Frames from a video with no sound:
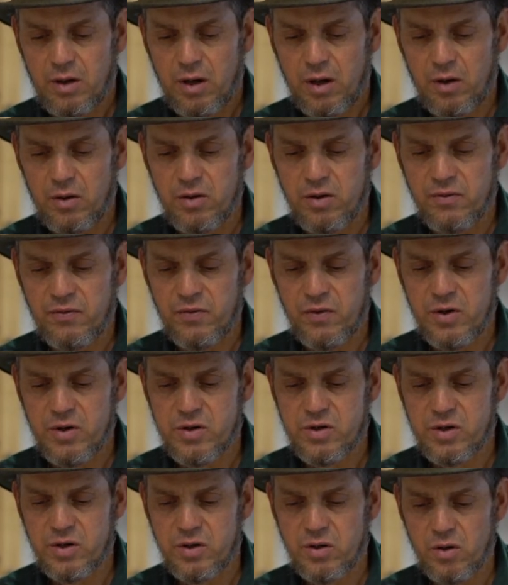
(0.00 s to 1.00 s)
are you
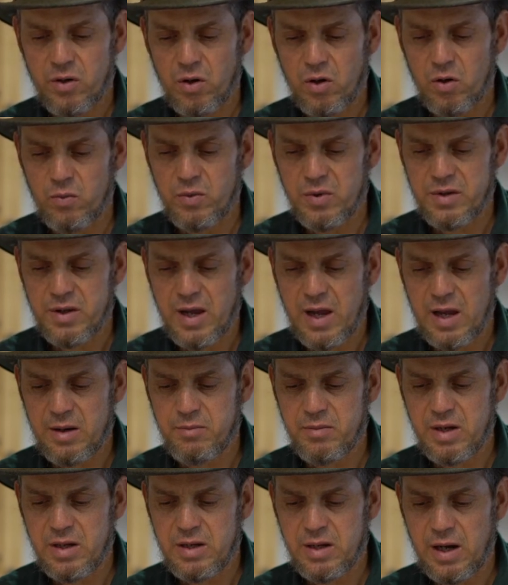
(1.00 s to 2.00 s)
furnishing your home with
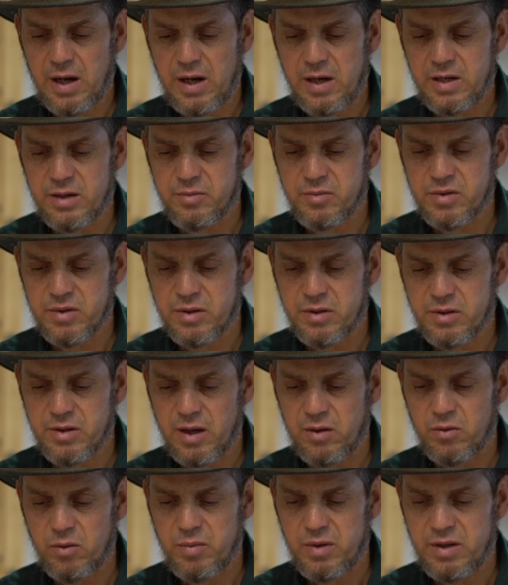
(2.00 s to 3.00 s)
handmade items?
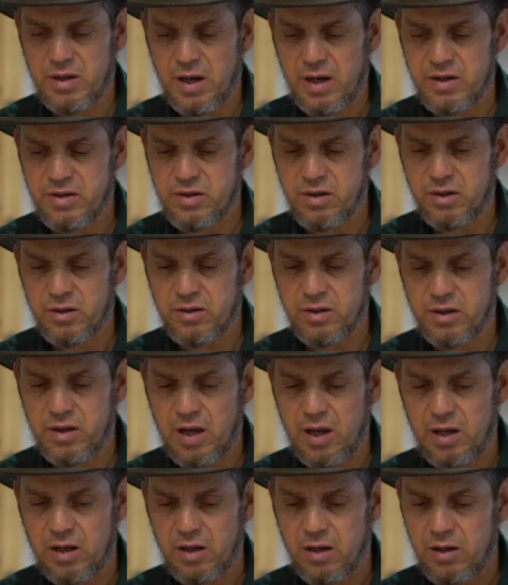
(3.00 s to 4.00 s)
That will be the icing on the
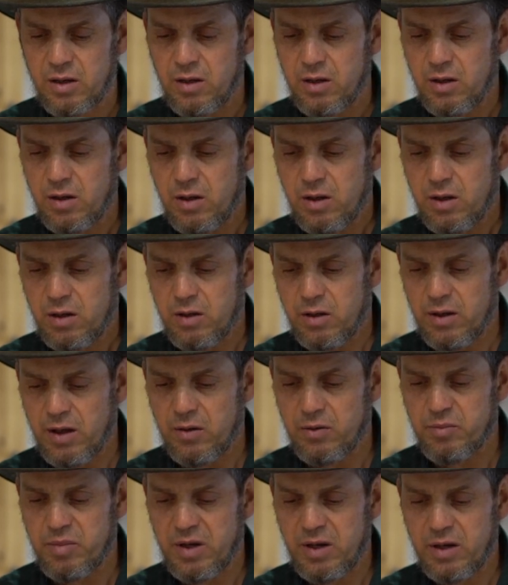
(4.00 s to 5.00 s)
cake. Now
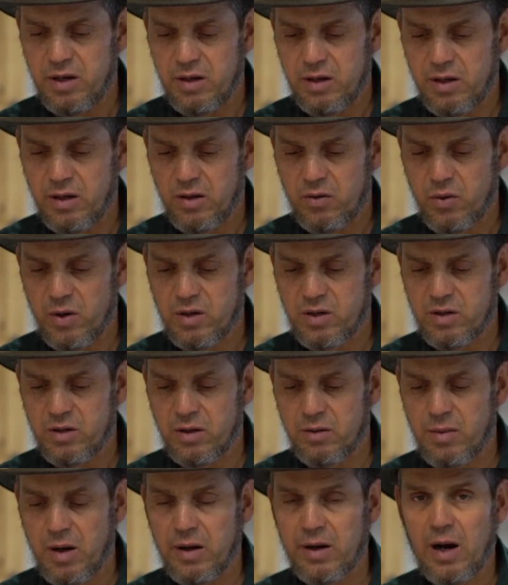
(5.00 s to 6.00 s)
that would be a question
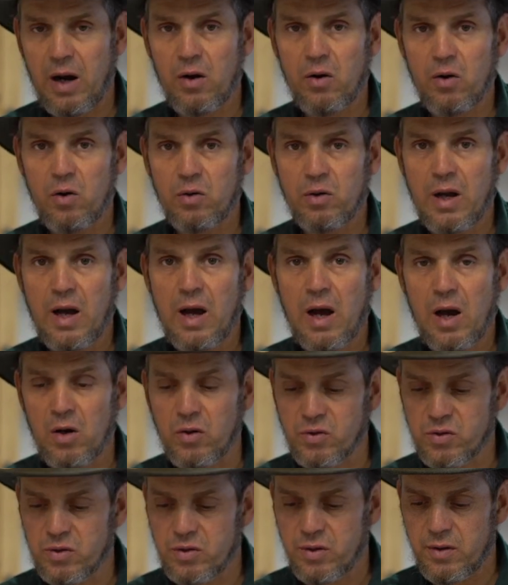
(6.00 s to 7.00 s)
about our own
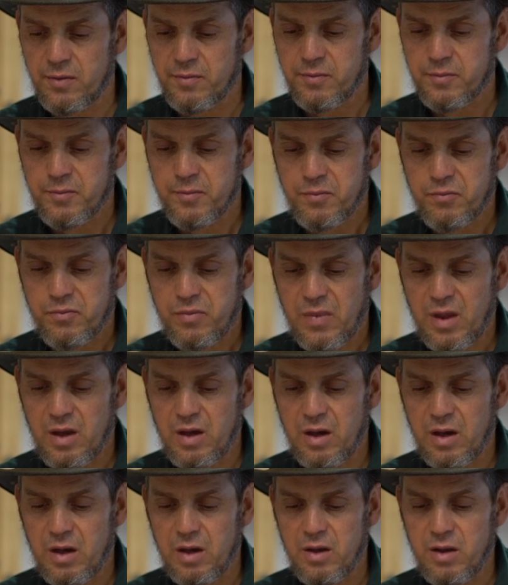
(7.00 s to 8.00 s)
house.
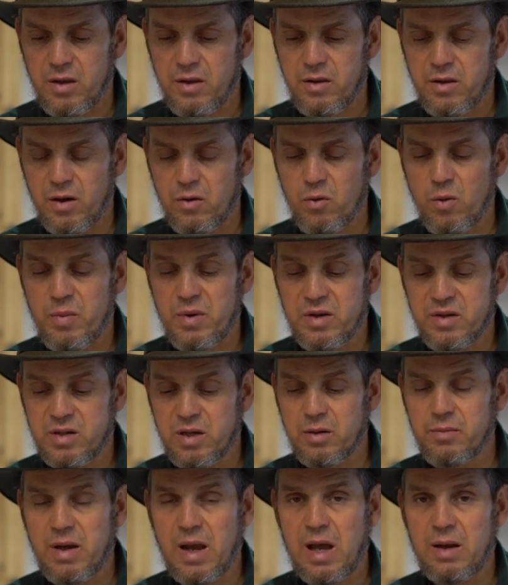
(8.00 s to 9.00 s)
There will be
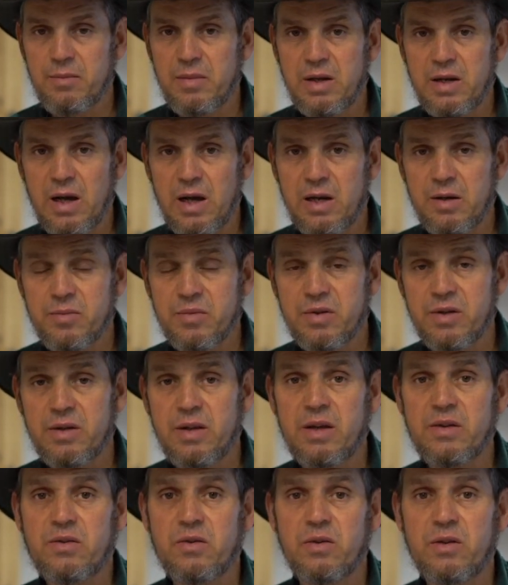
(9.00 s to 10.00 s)
some handmade items.
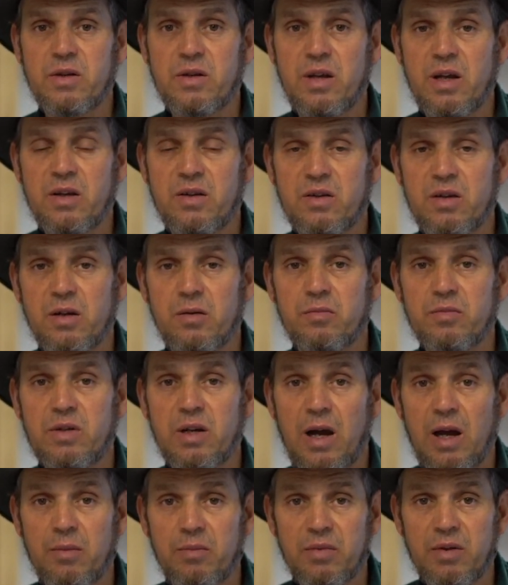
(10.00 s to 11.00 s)
That's going to take some
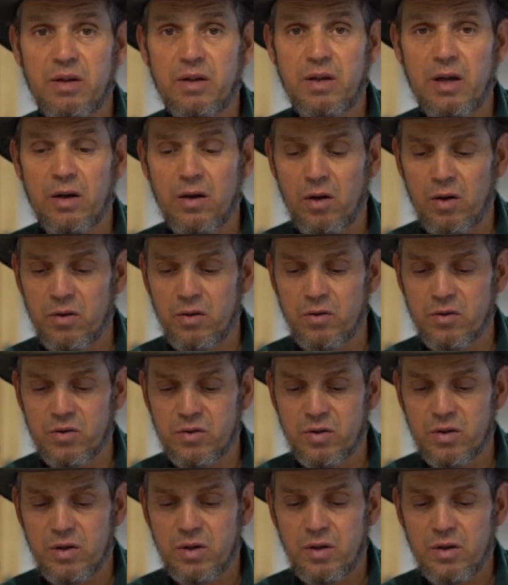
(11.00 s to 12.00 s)
time to get all
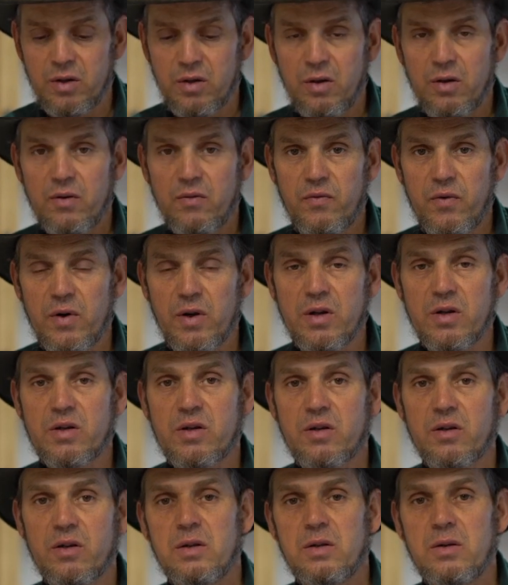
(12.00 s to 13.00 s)
those
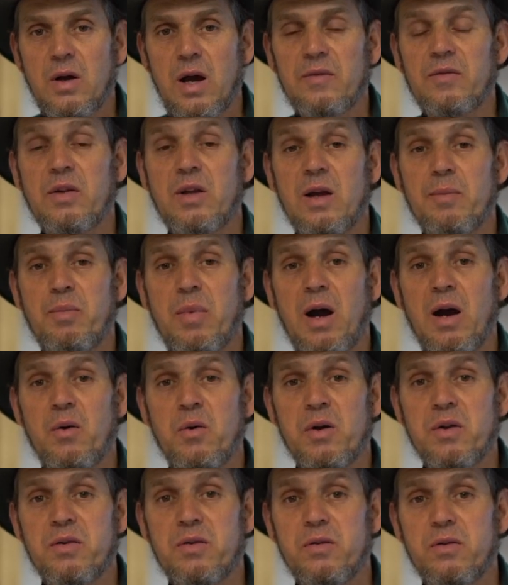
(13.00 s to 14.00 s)
furnished. I'll have to get by
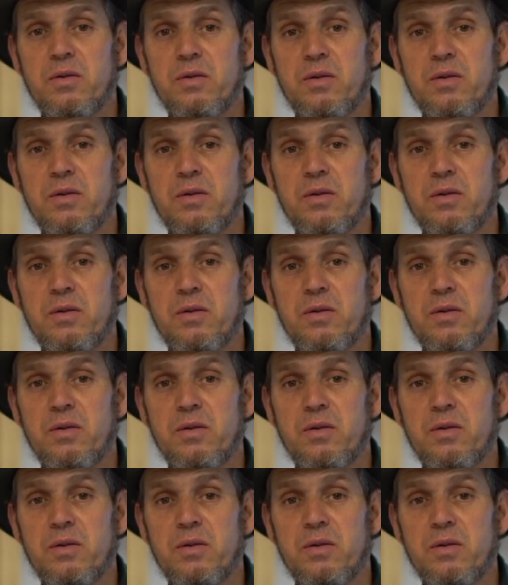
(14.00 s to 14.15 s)
with